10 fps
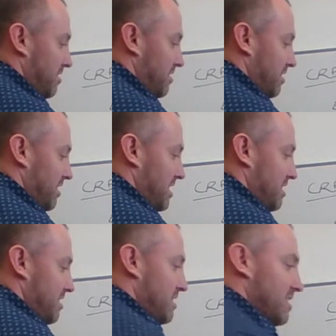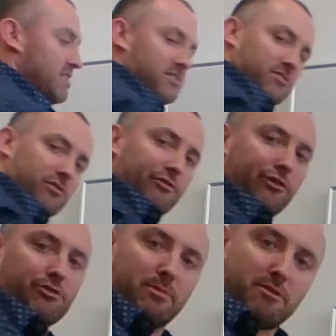Okay, so the
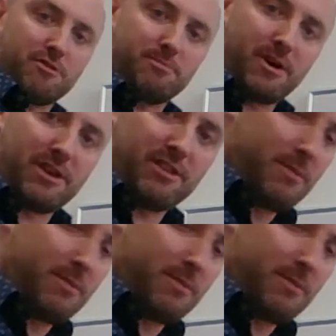first part of that